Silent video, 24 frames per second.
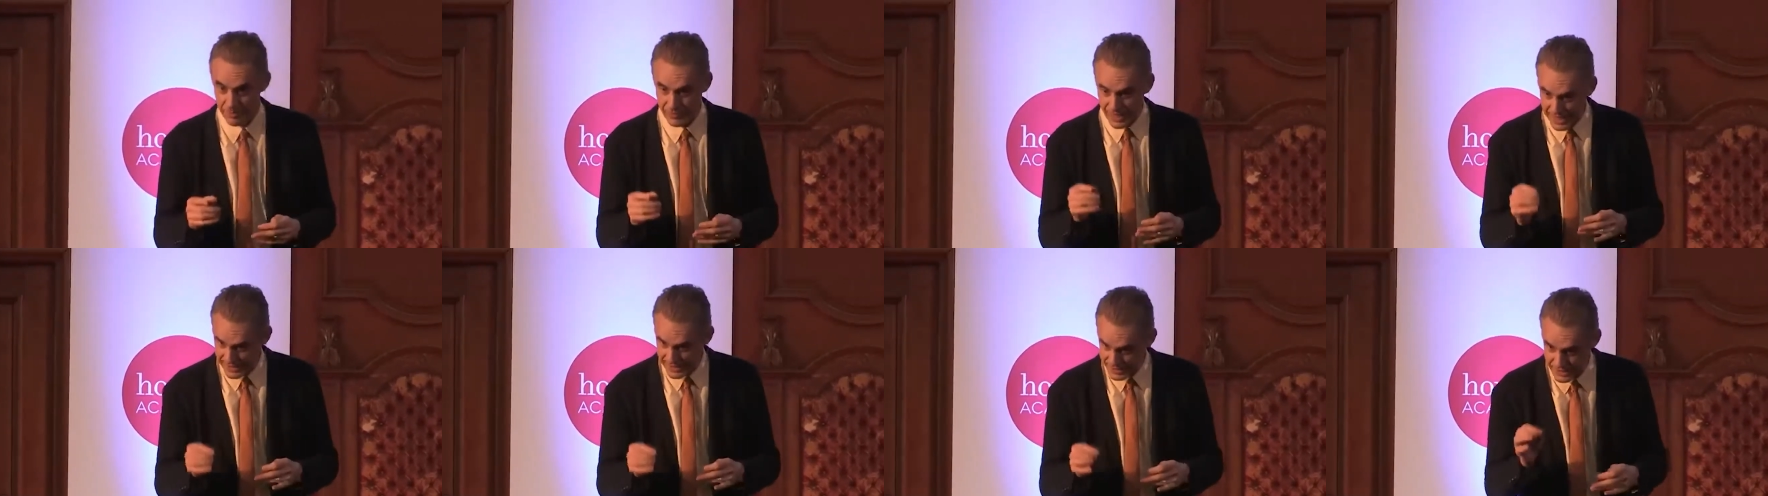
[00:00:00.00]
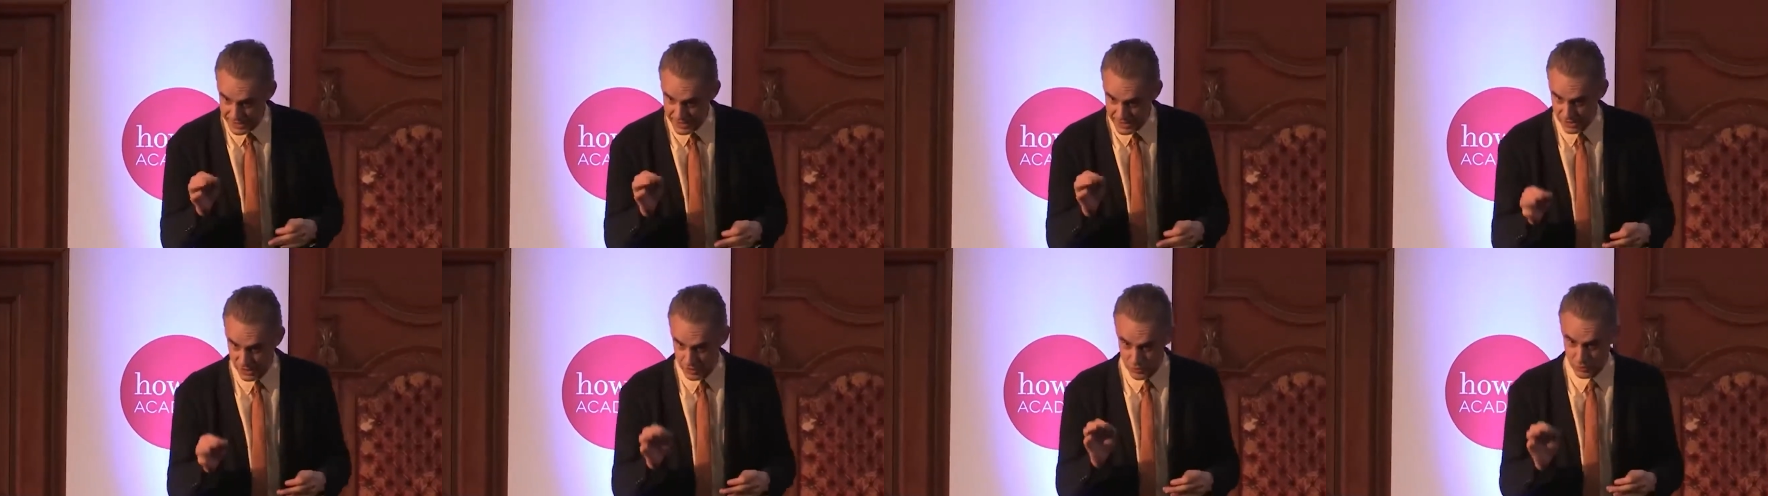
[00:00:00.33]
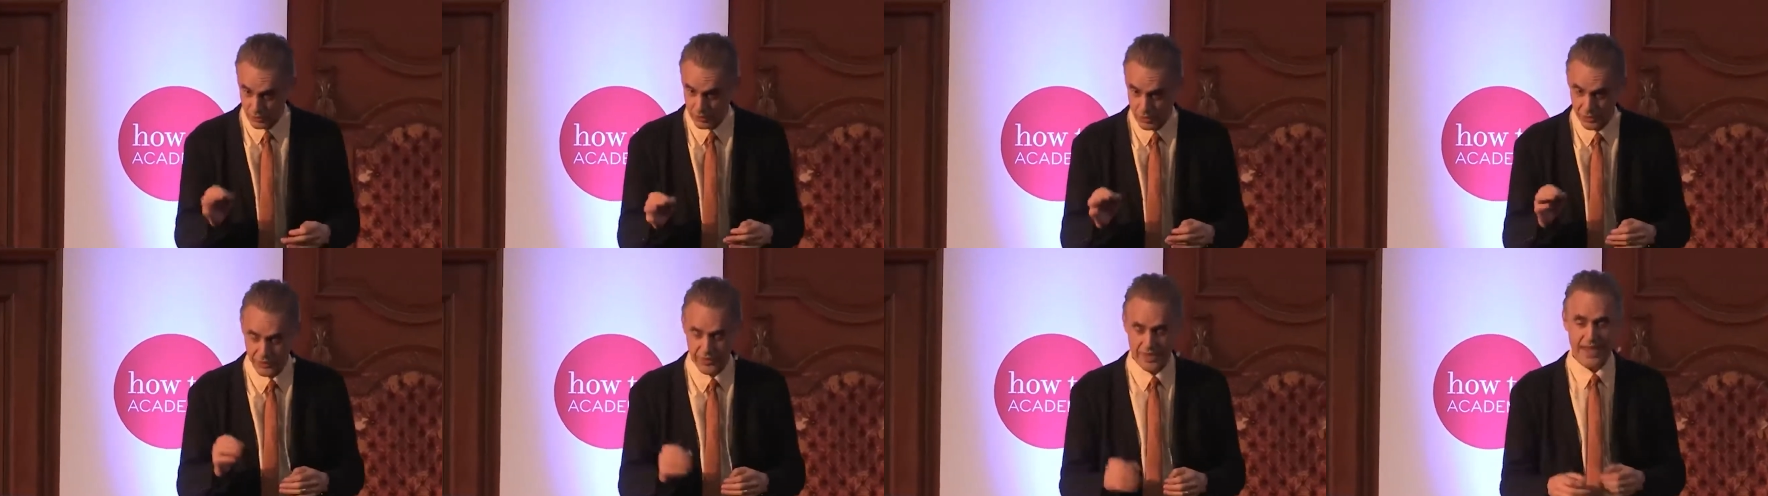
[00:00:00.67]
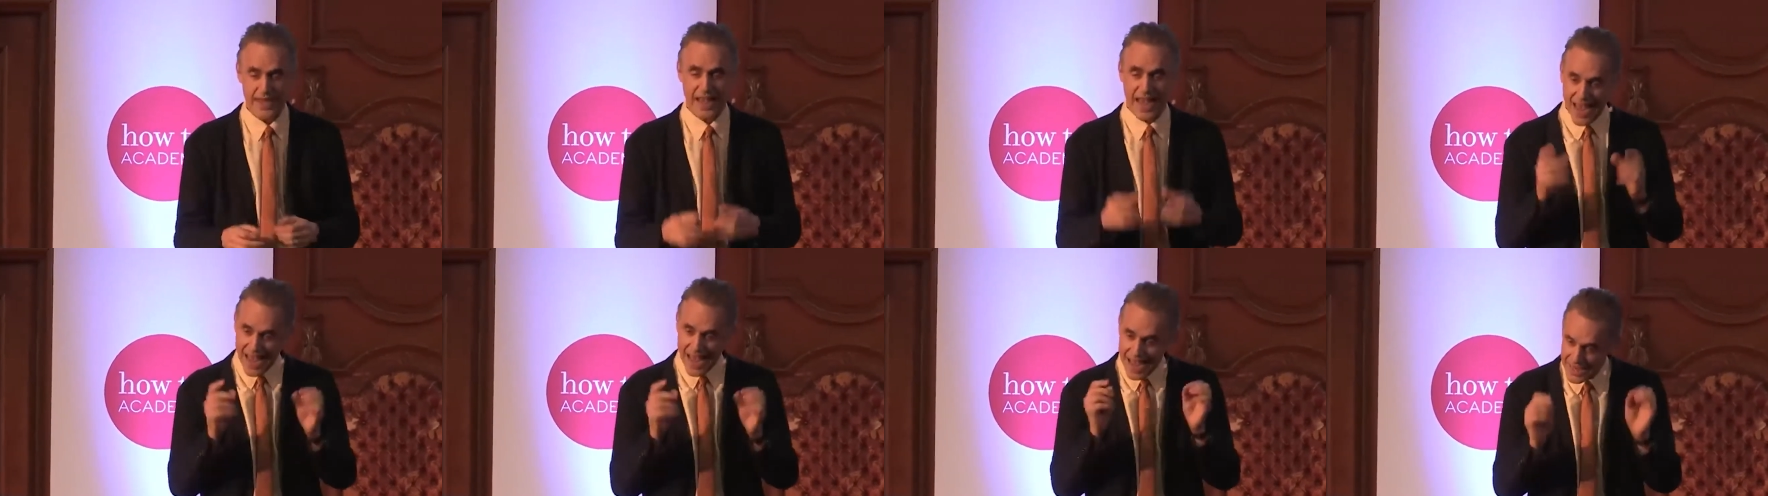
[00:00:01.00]
That's the cool
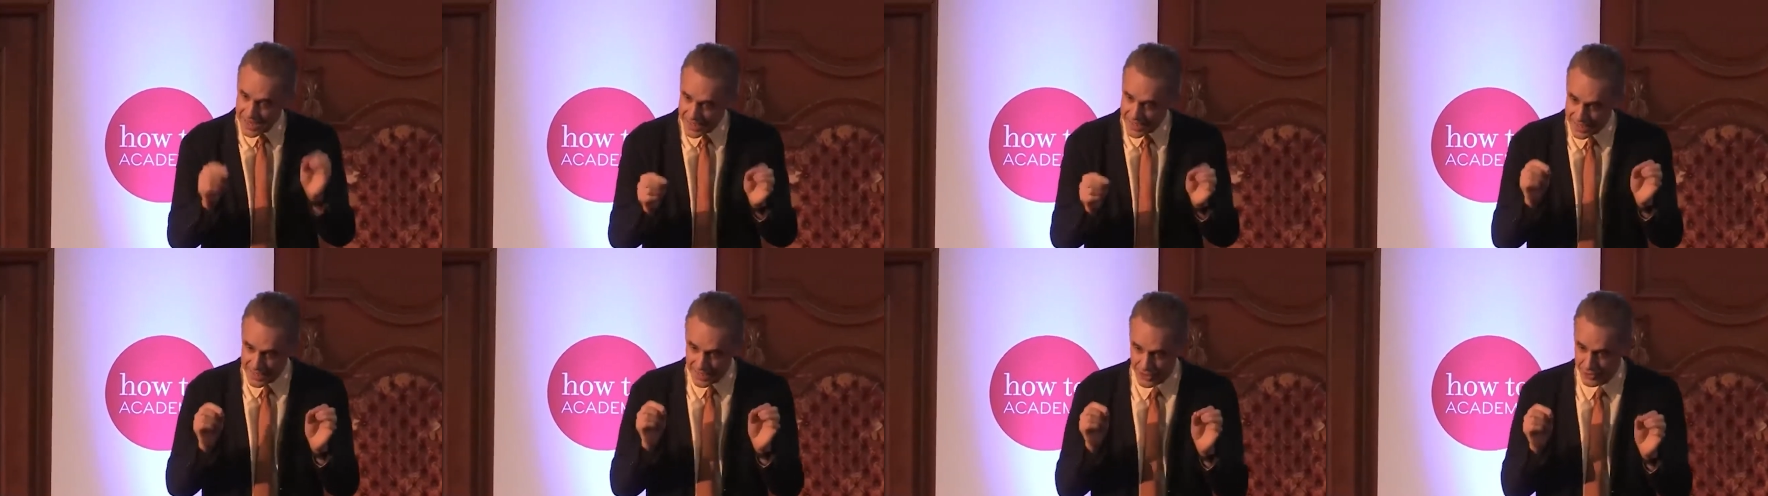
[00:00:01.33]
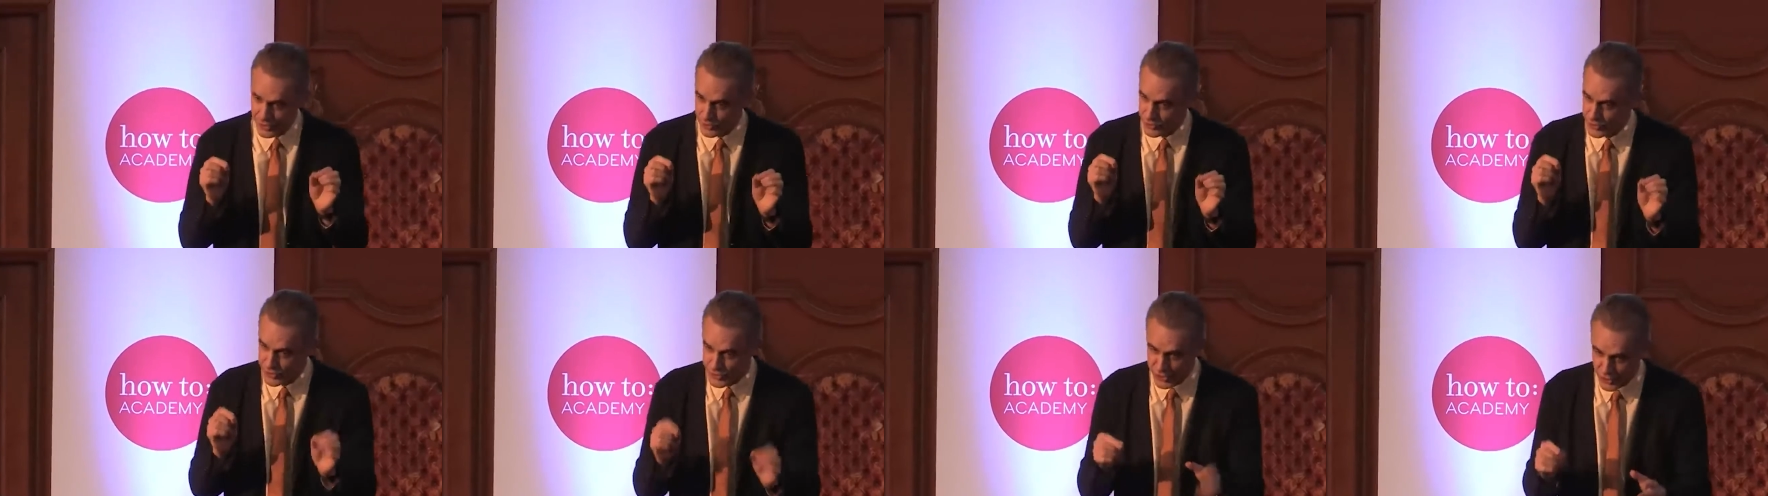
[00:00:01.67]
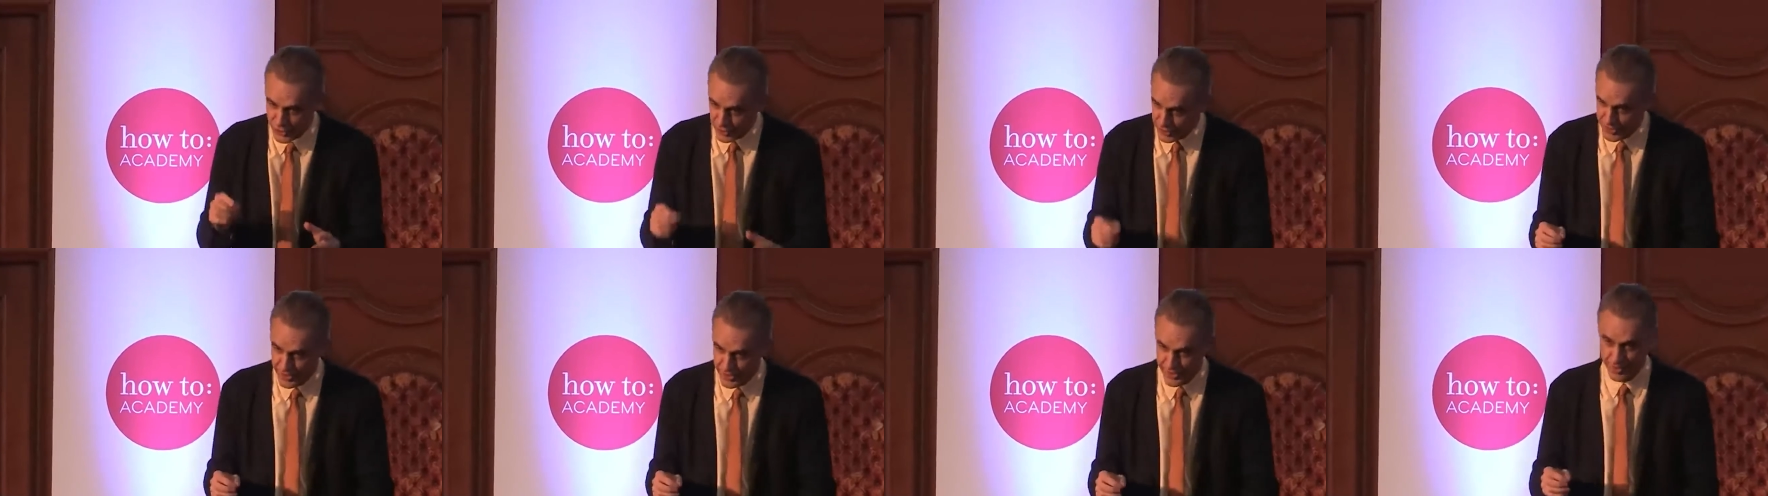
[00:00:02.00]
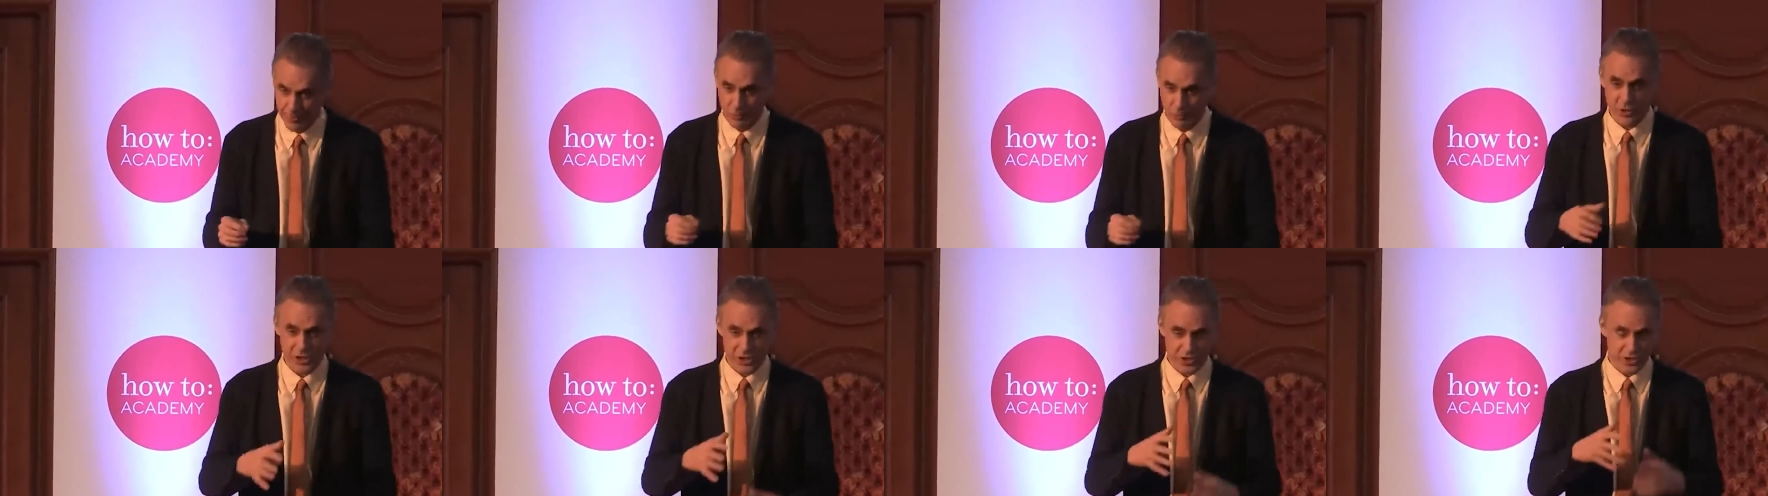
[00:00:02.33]
thing. And he understood
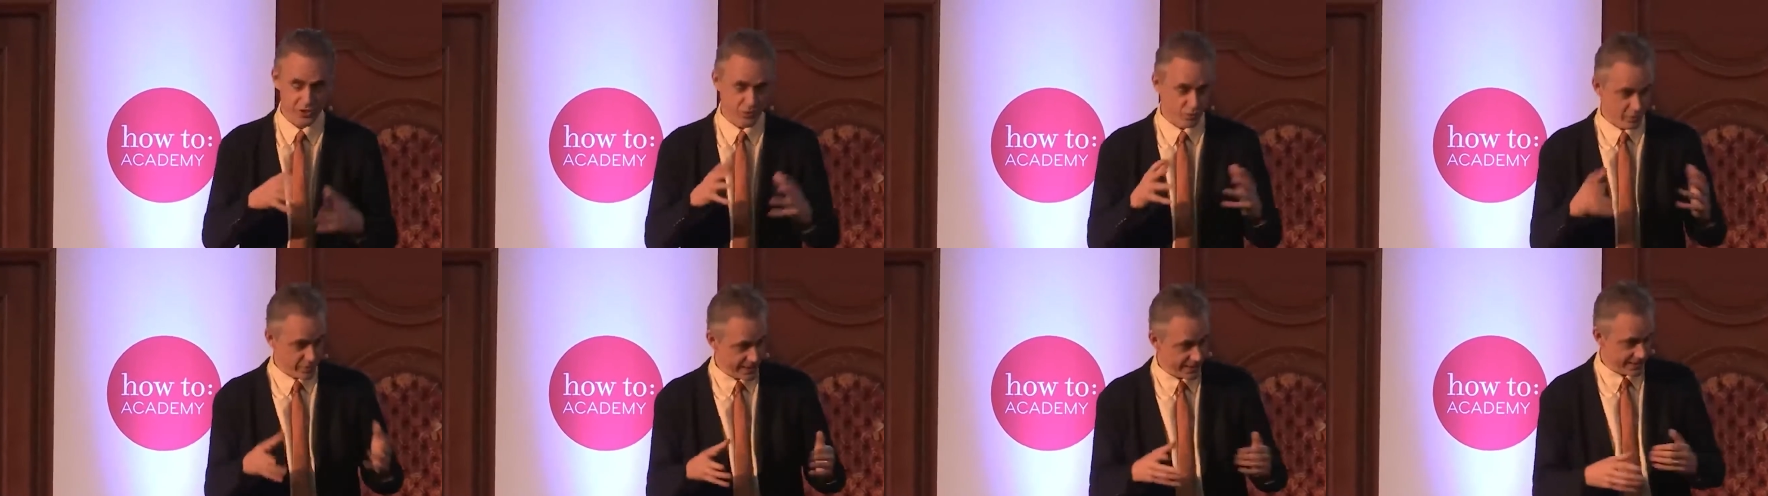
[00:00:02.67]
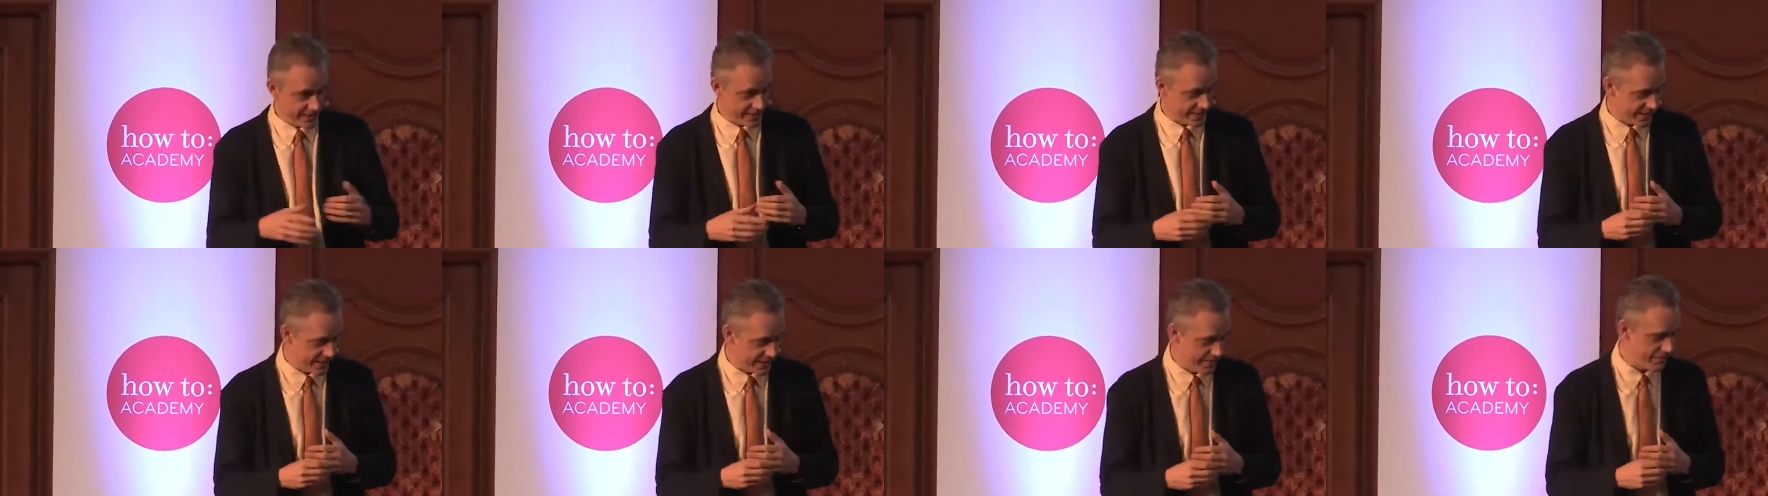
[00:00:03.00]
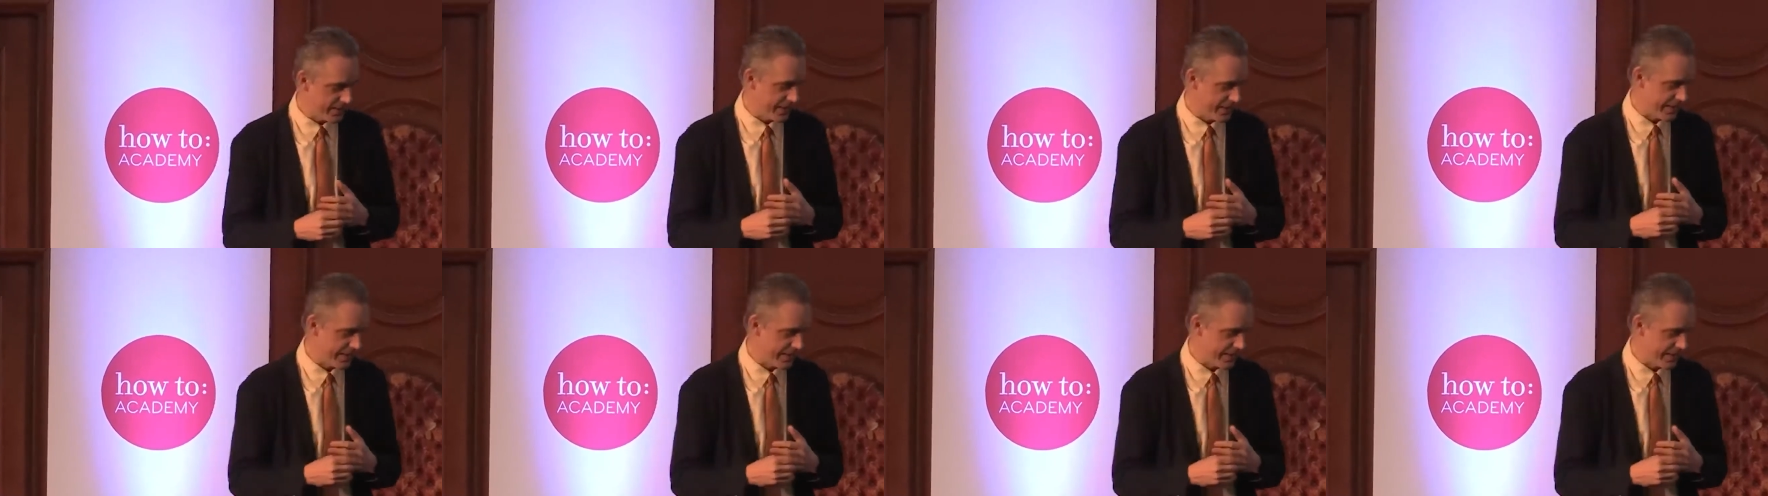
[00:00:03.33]
them, which is really something.